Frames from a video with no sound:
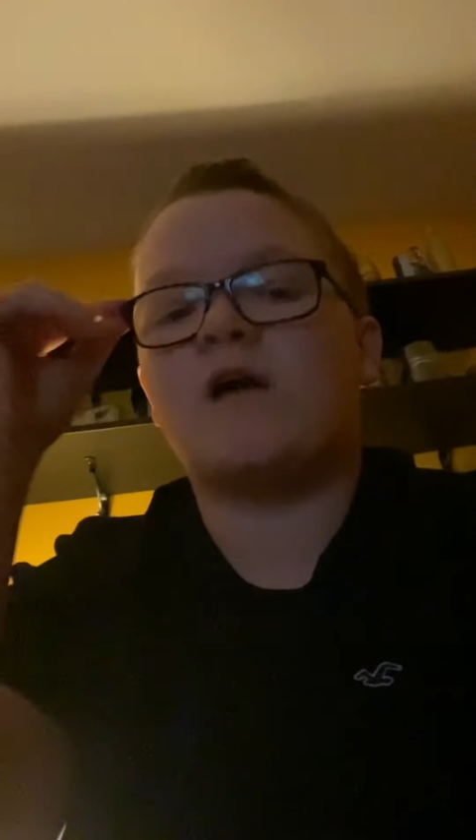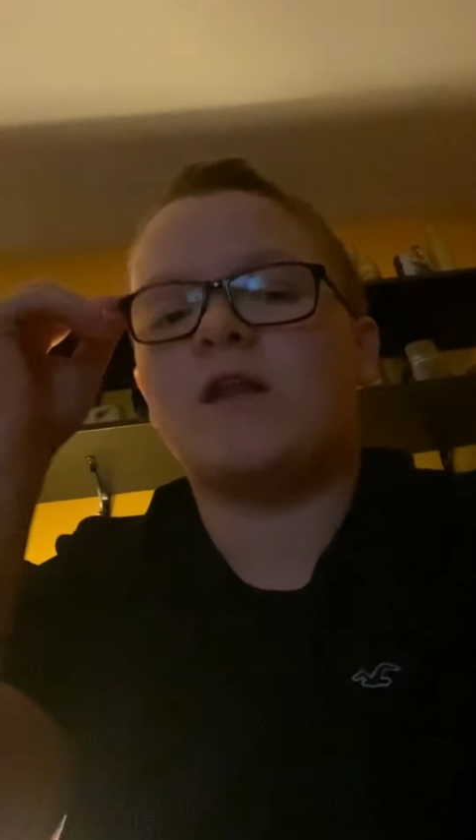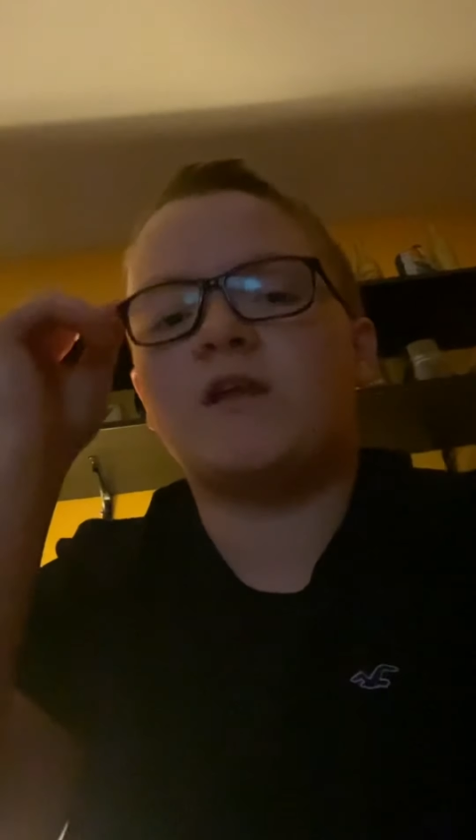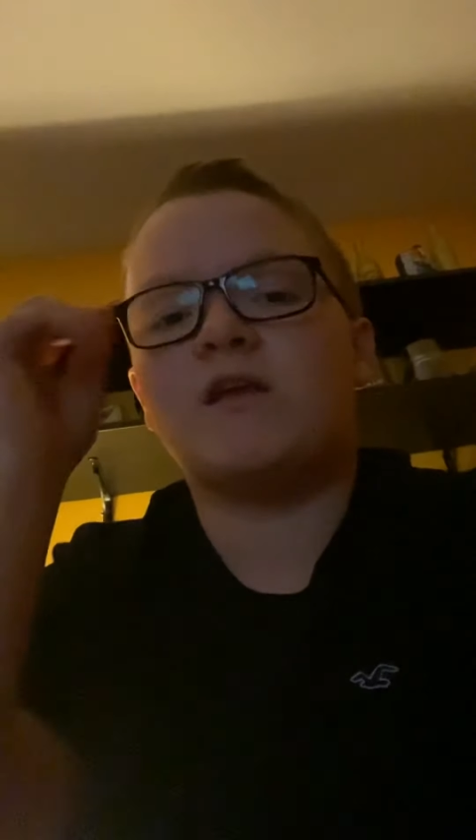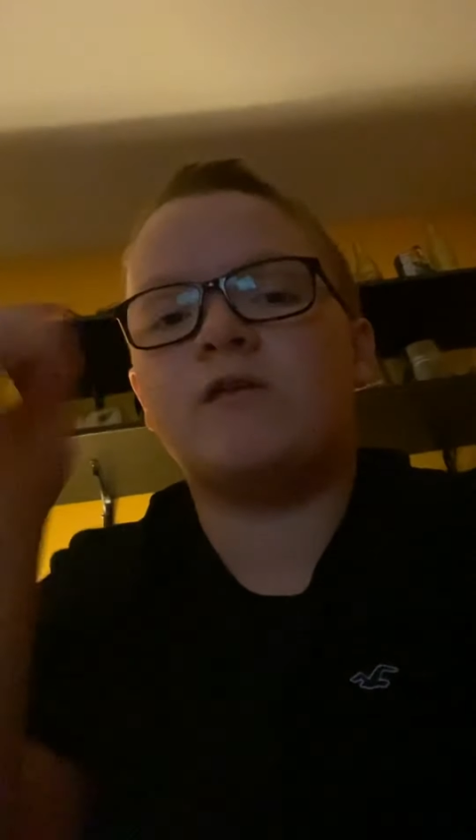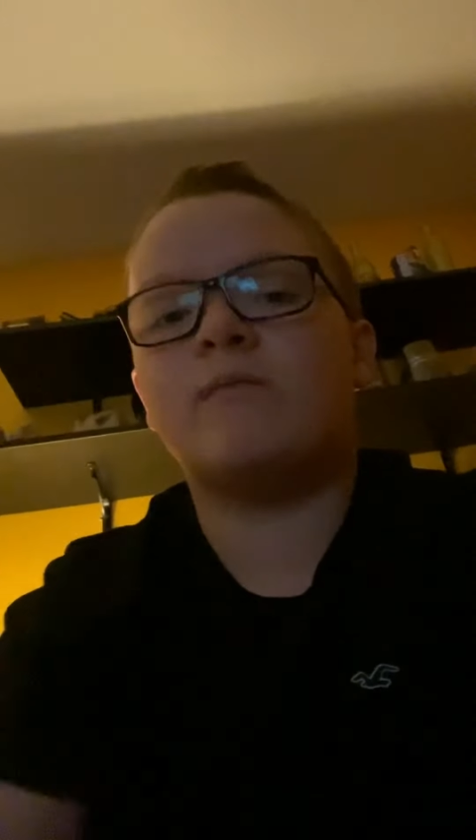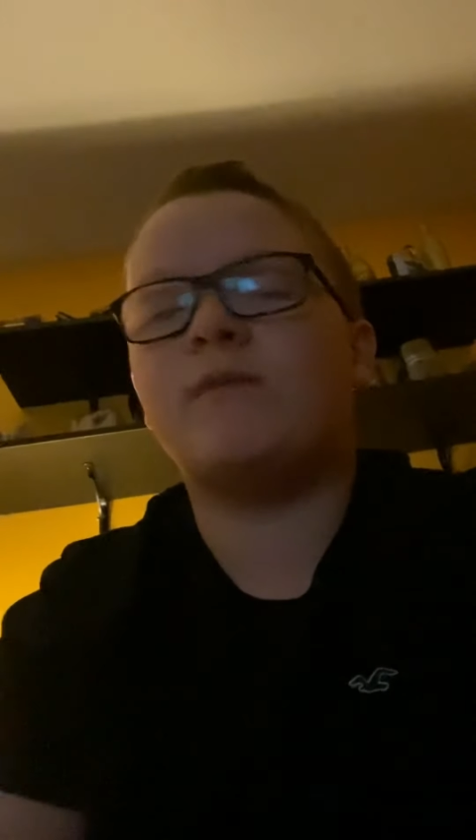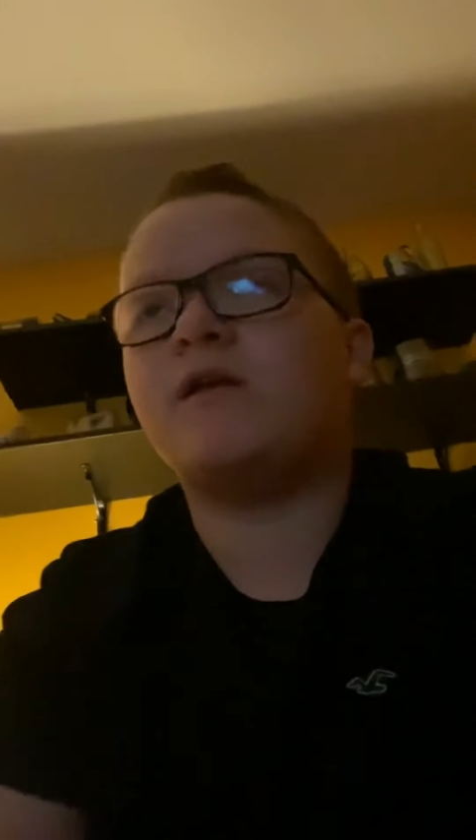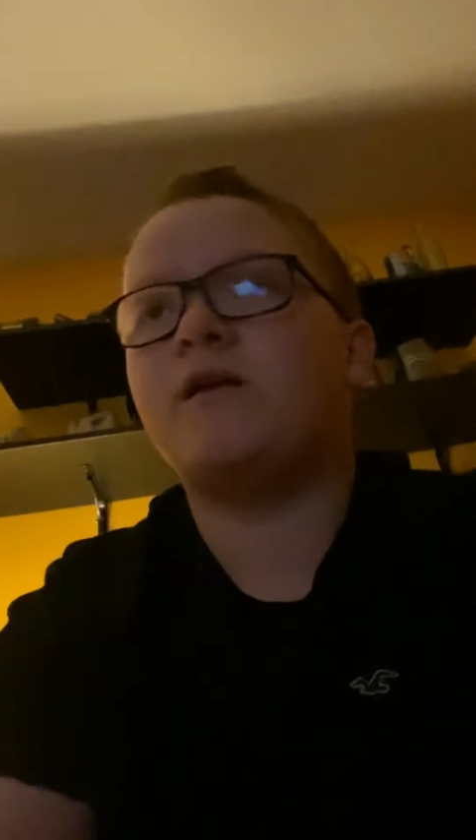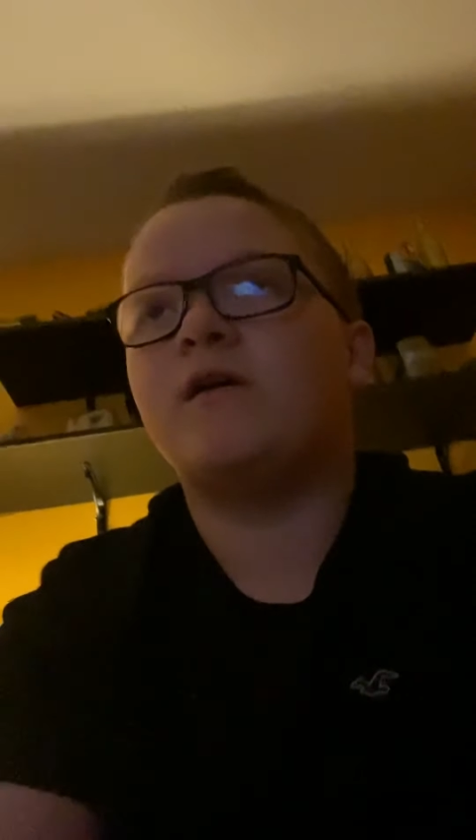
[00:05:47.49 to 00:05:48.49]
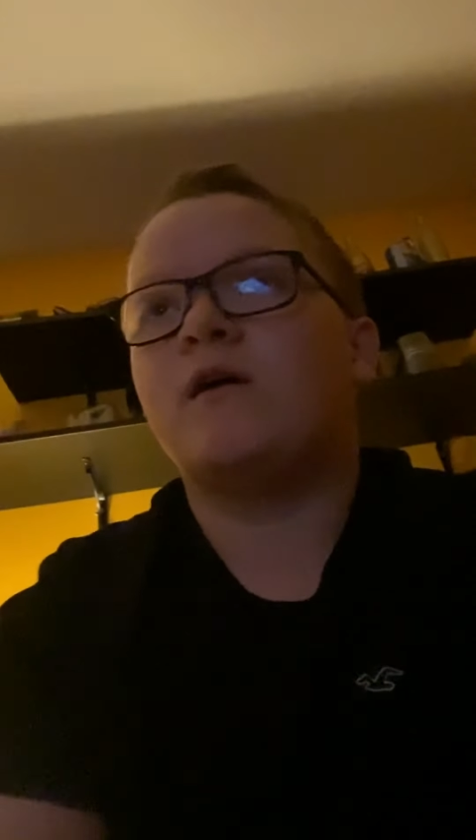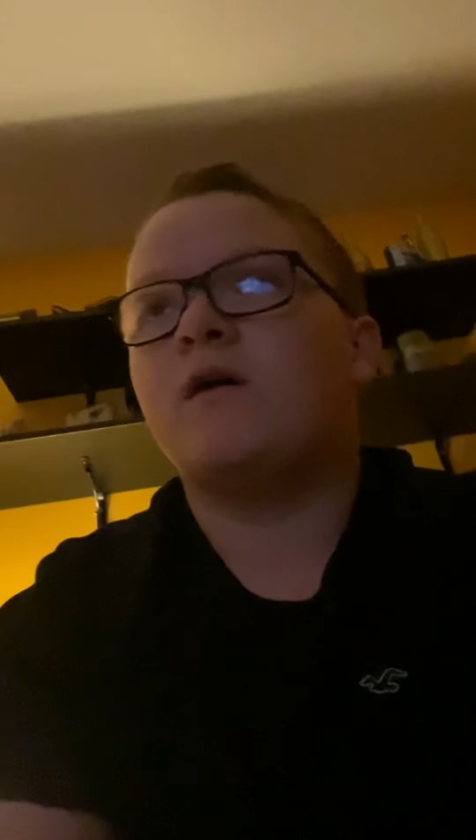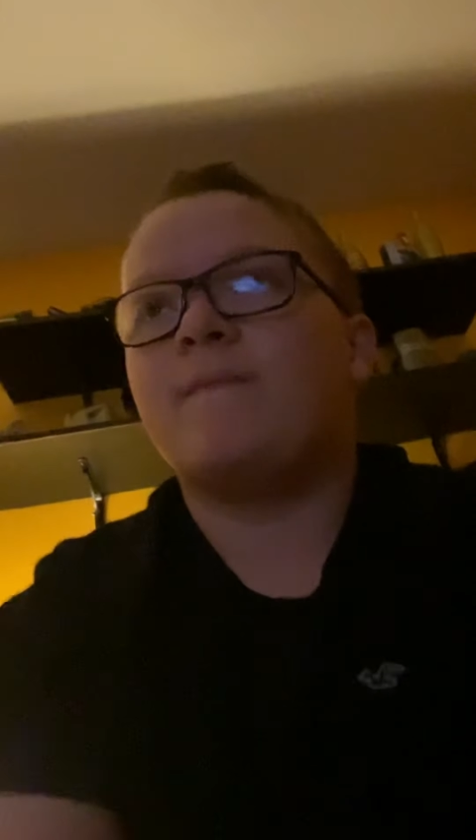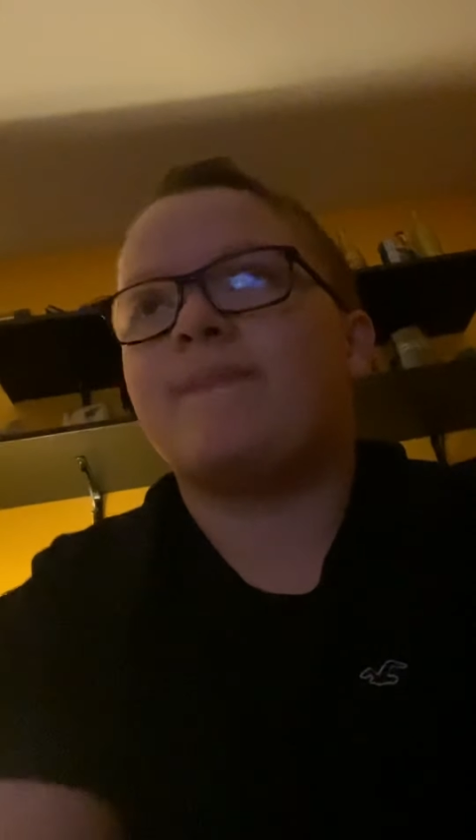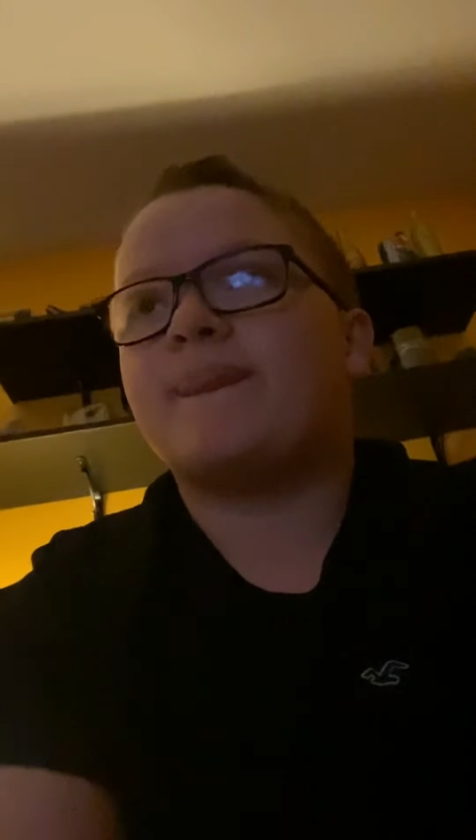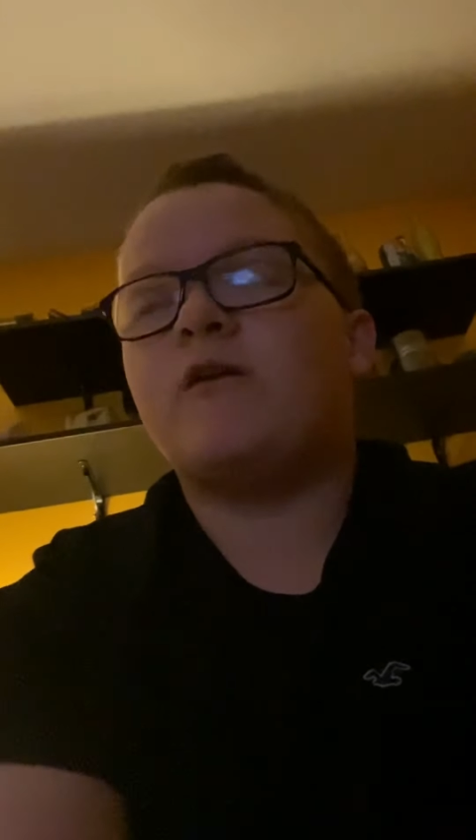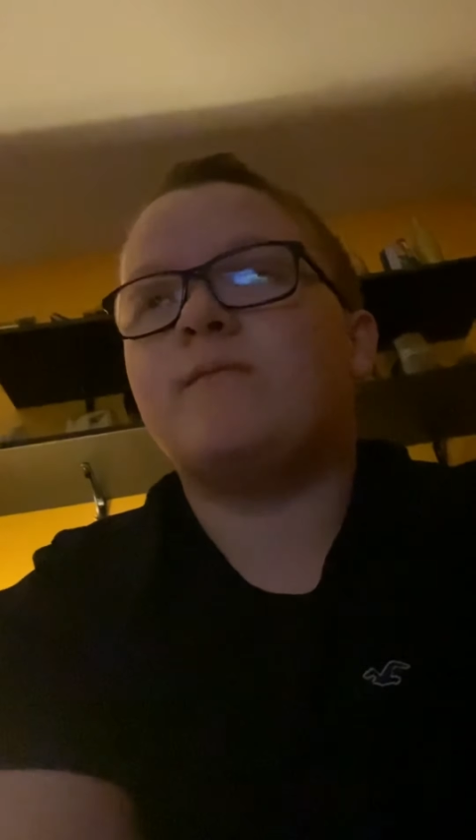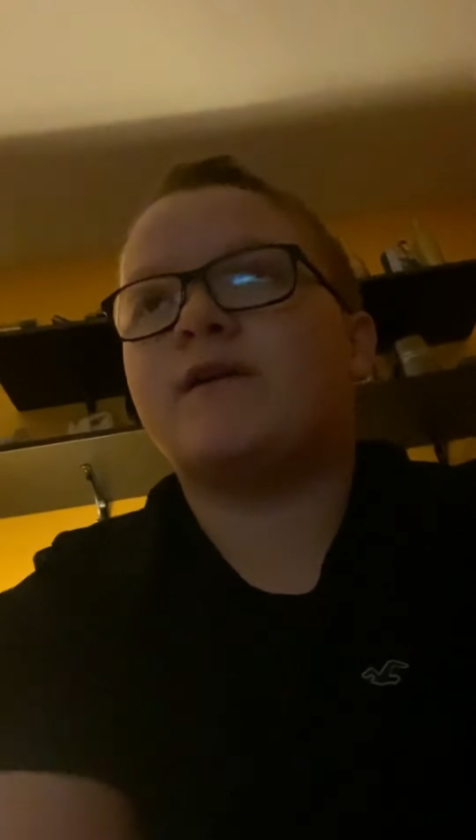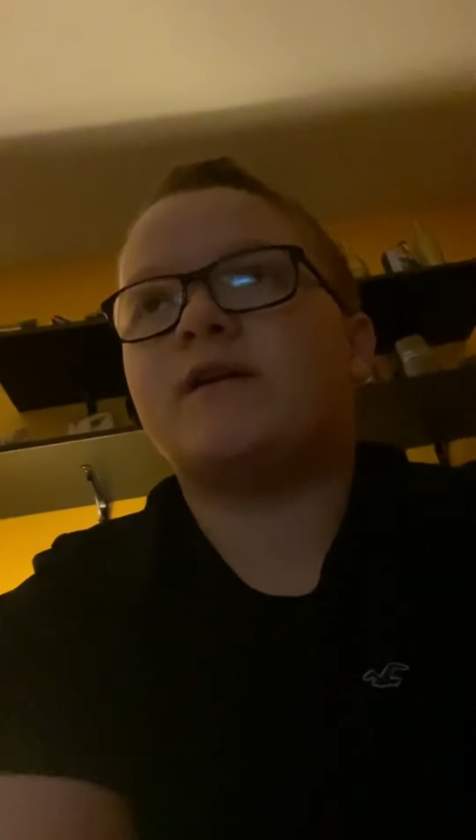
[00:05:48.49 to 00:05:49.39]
I think he would make